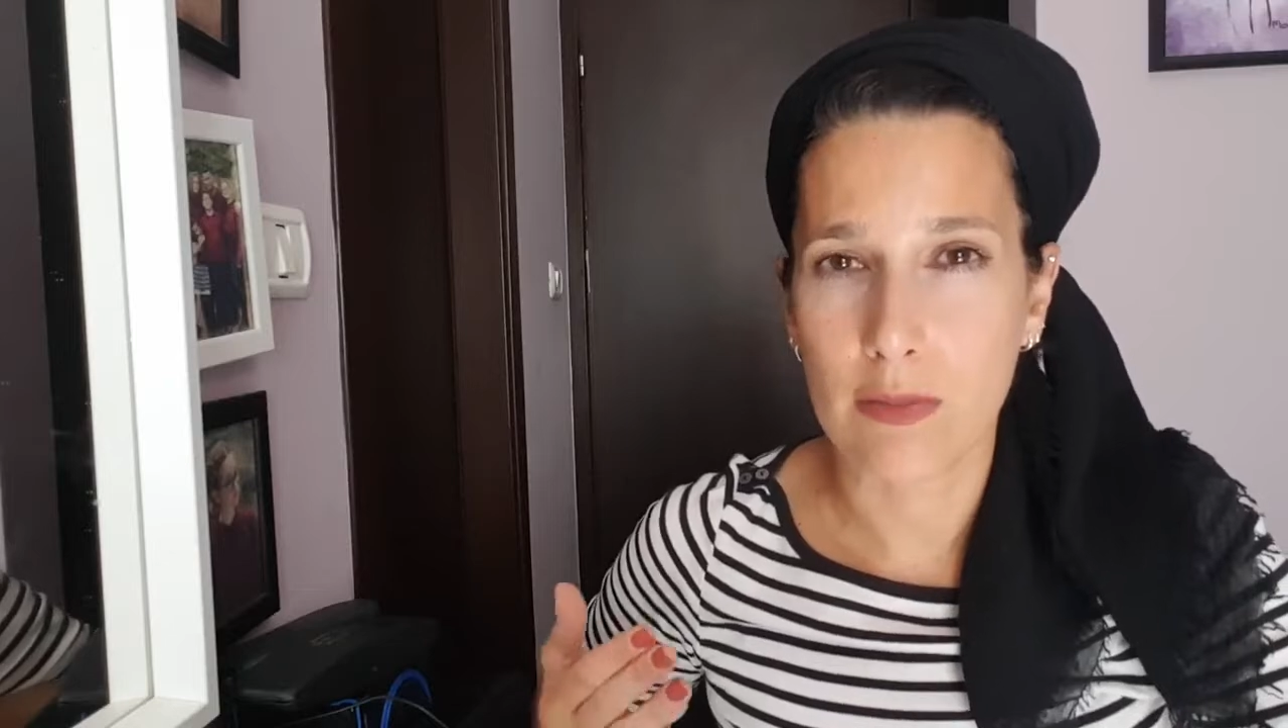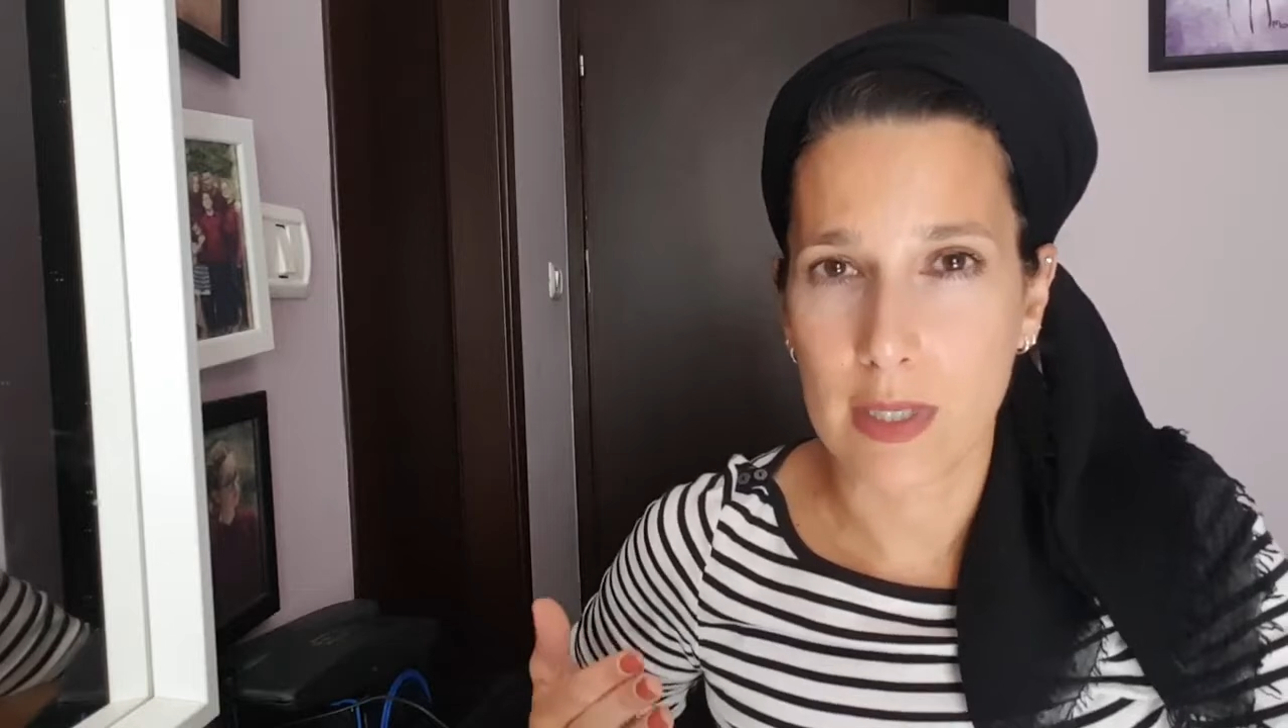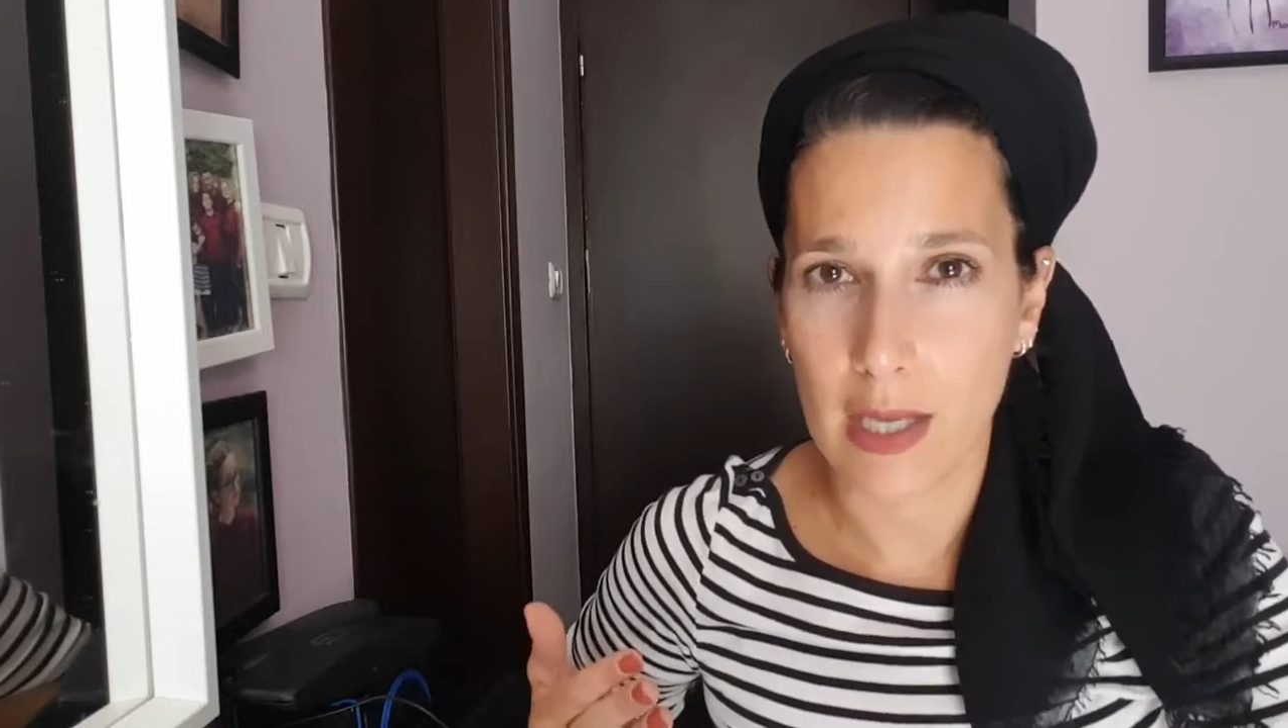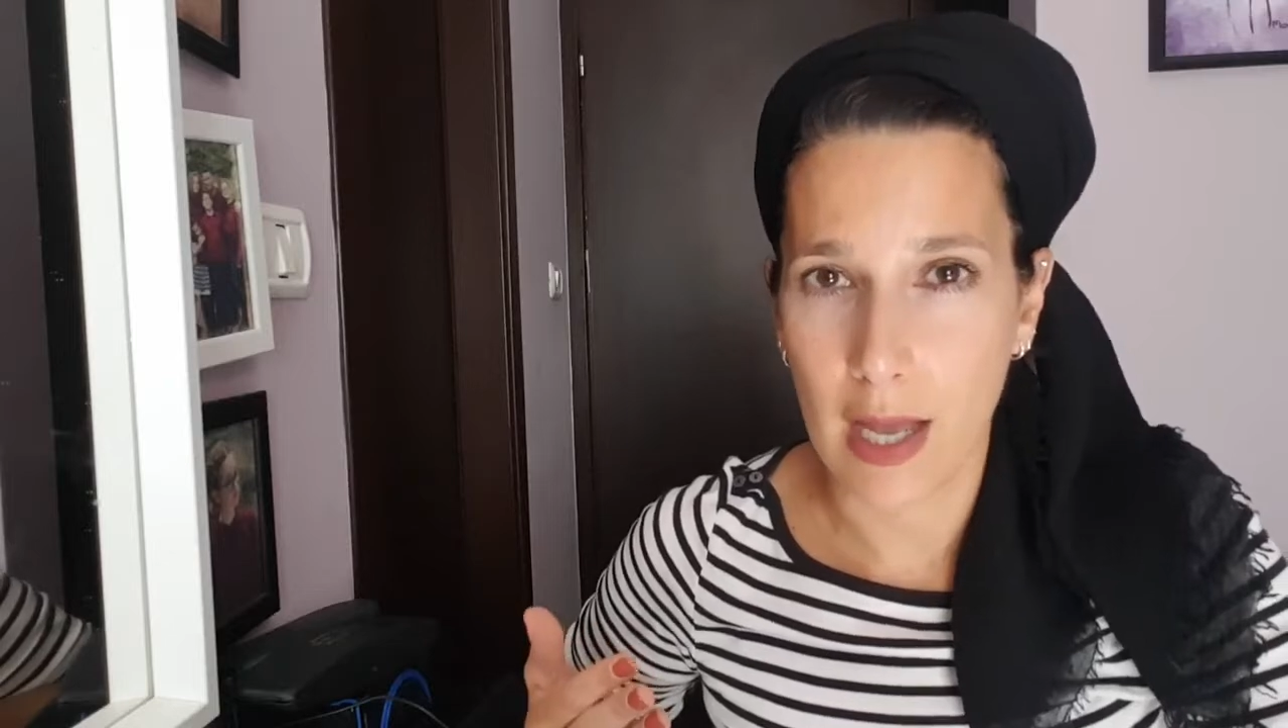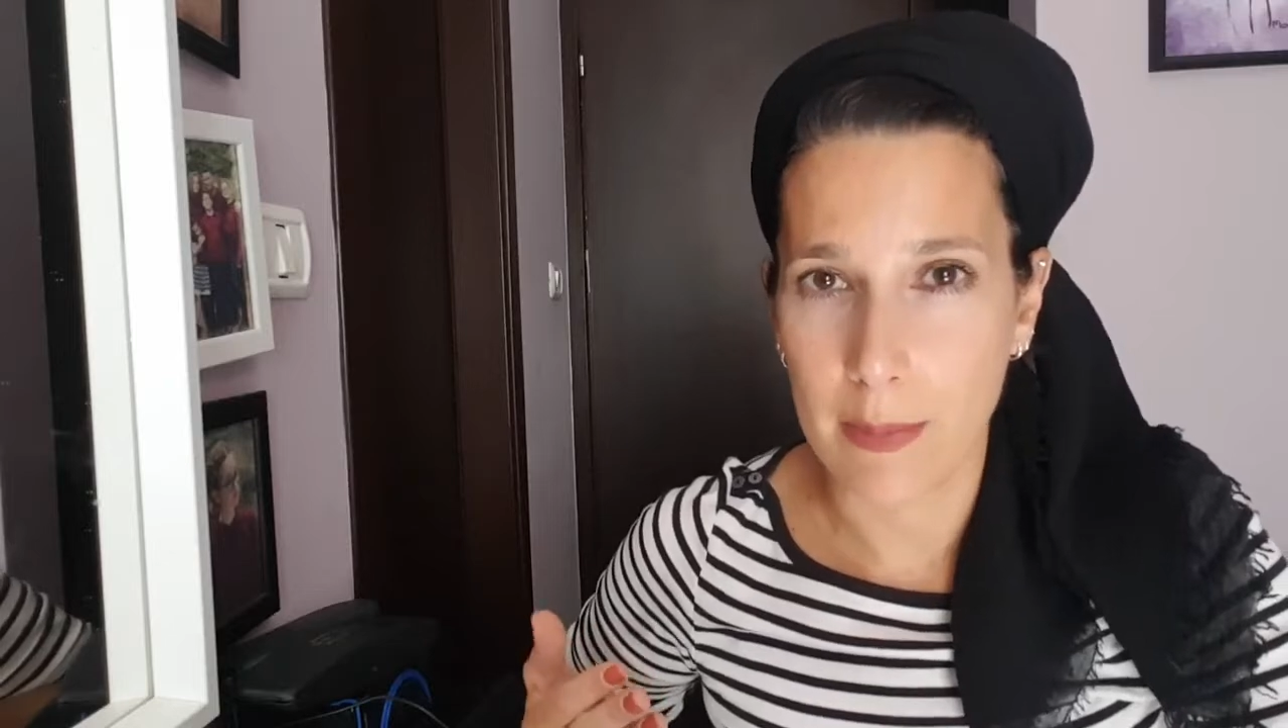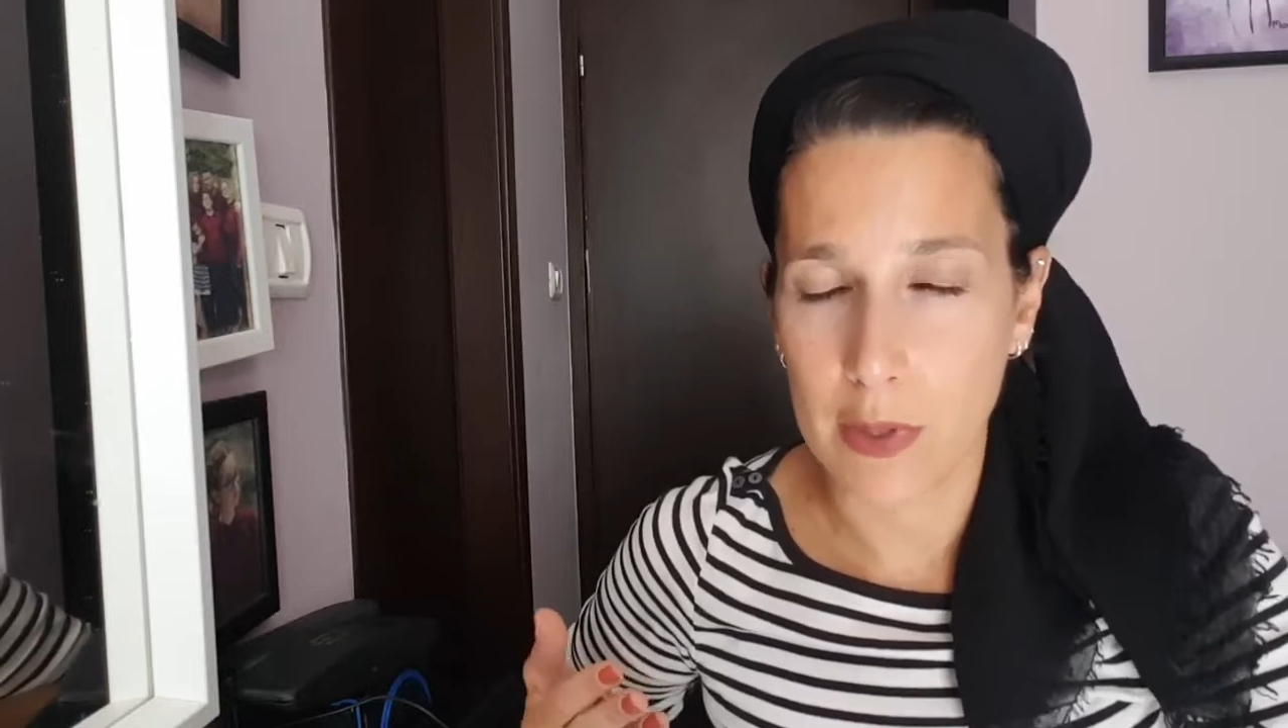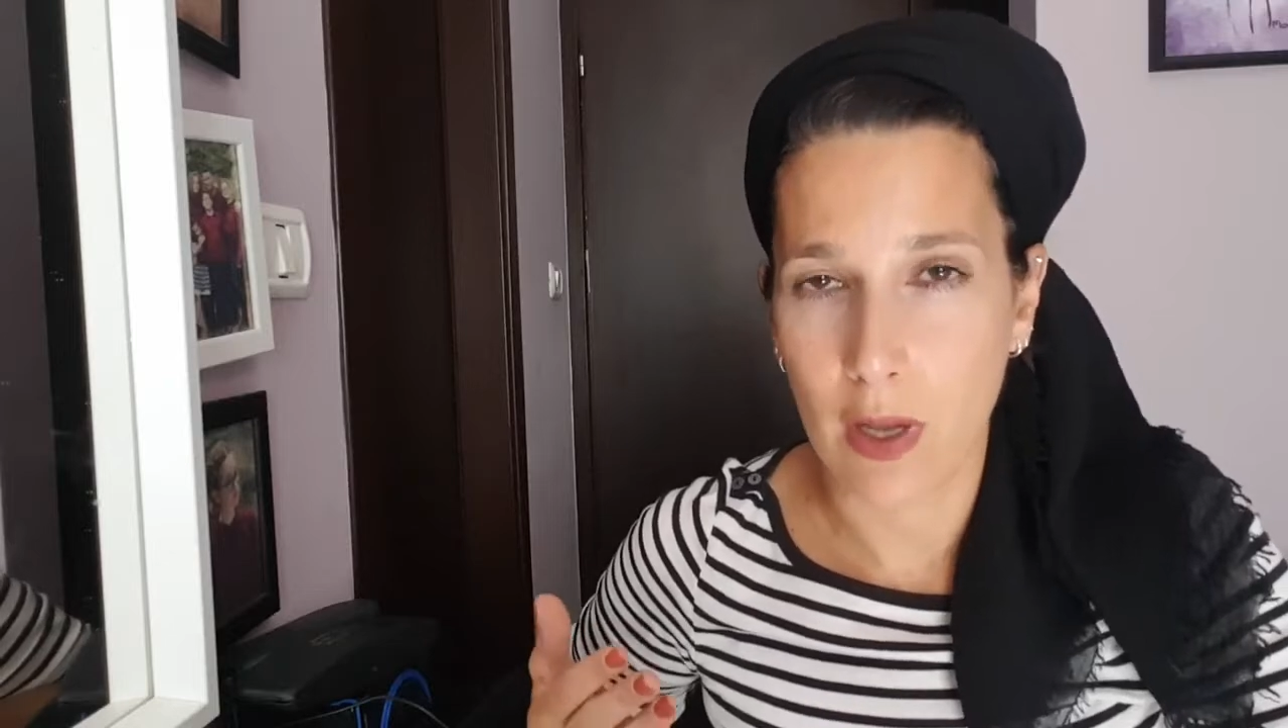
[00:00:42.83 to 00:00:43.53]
three times